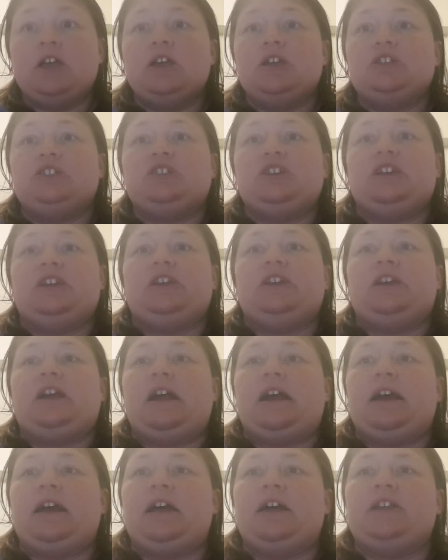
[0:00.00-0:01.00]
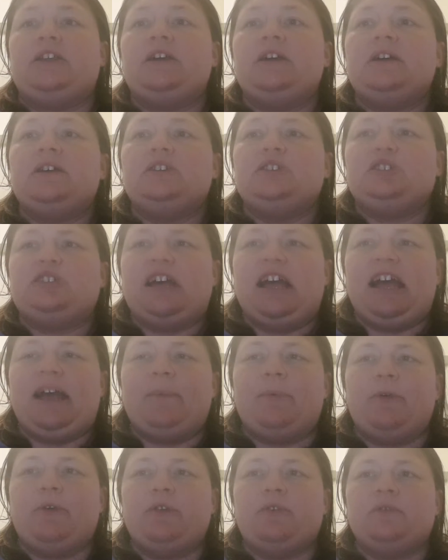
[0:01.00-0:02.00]
She had stab
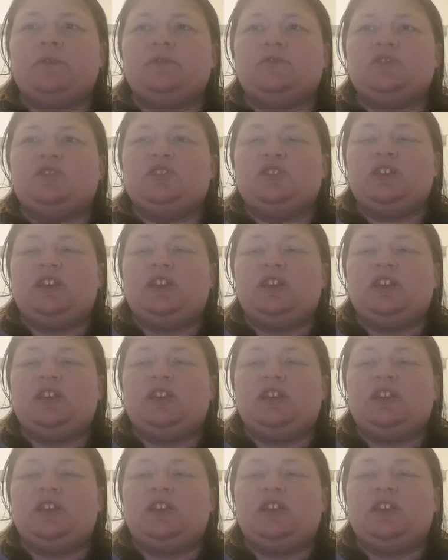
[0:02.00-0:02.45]
wounds